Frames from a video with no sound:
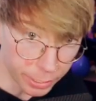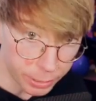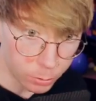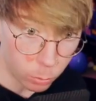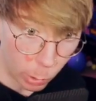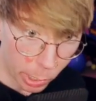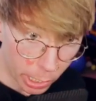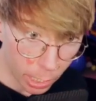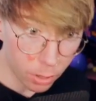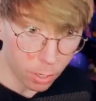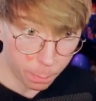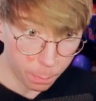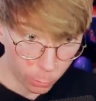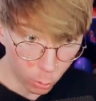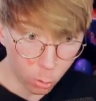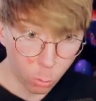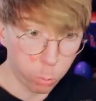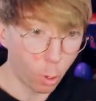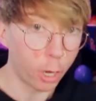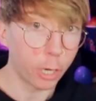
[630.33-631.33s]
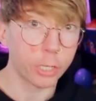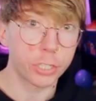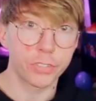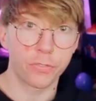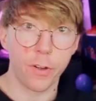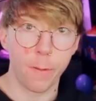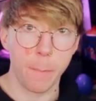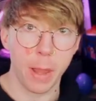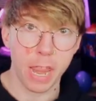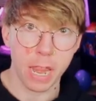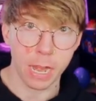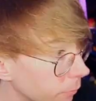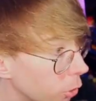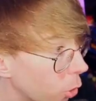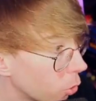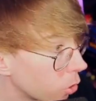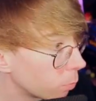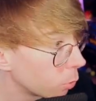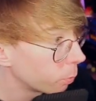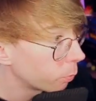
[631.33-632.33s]
Winnie the Pooh works for me.
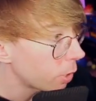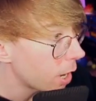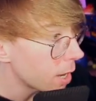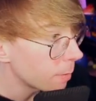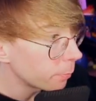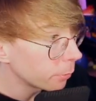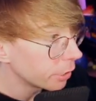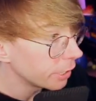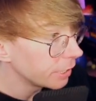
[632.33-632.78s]
Notable properties